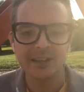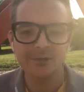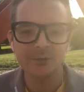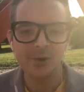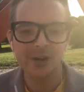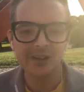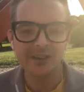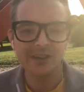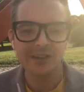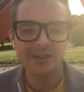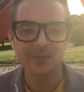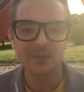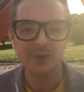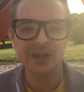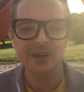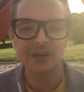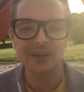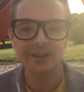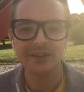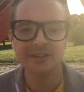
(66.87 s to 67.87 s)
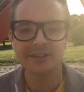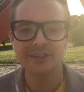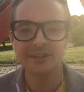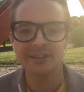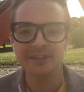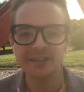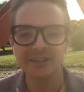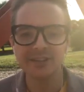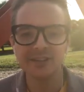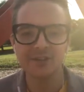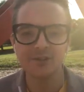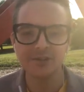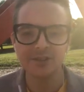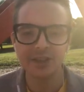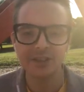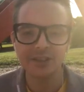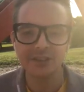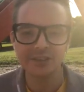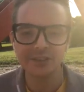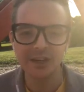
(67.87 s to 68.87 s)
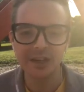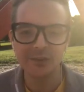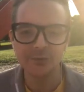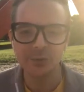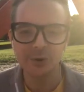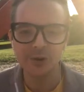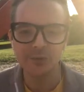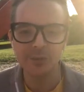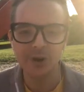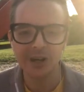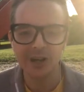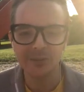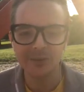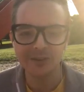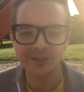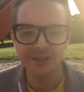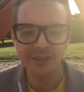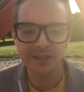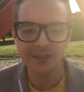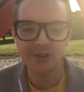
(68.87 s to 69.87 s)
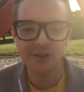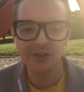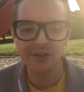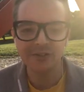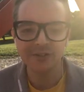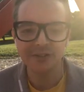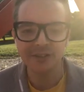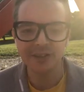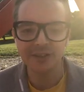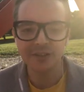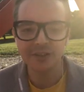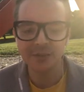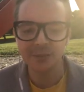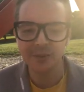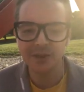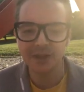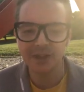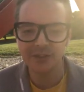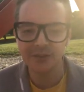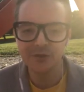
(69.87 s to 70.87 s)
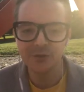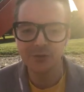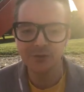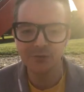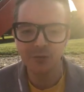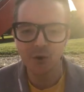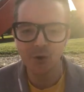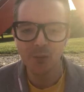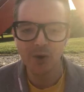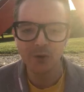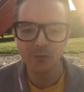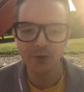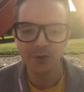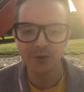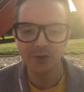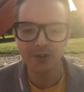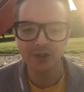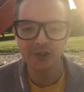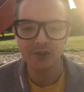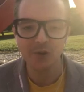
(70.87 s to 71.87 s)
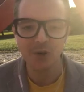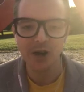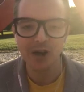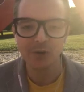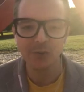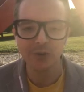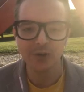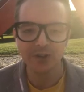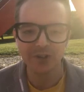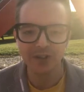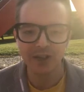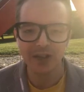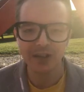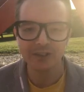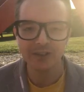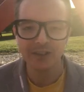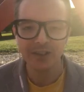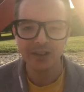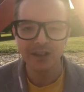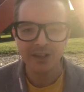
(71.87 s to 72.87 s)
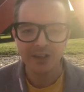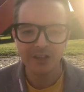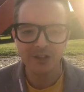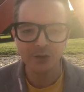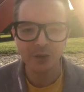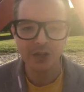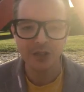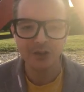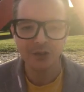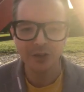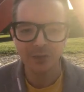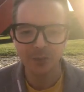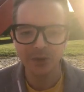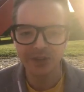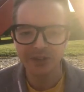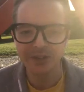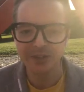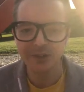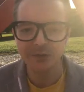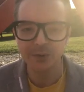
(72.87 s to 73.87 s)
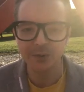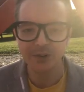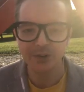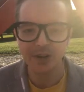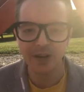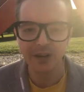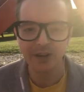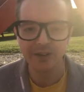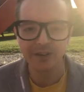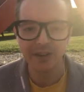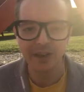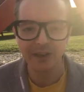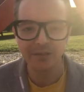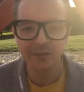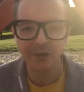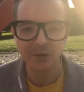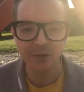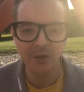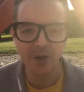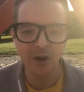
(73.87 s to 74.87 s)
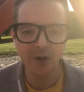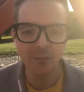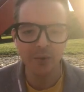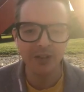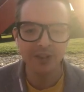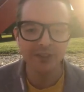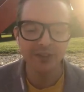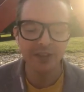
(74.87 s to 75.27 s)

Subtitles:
welcome peers. This is Consensus Network. My name is Niko. This is going to be a new format we're going to try. We're going to get straight to the business. We're going to give you our best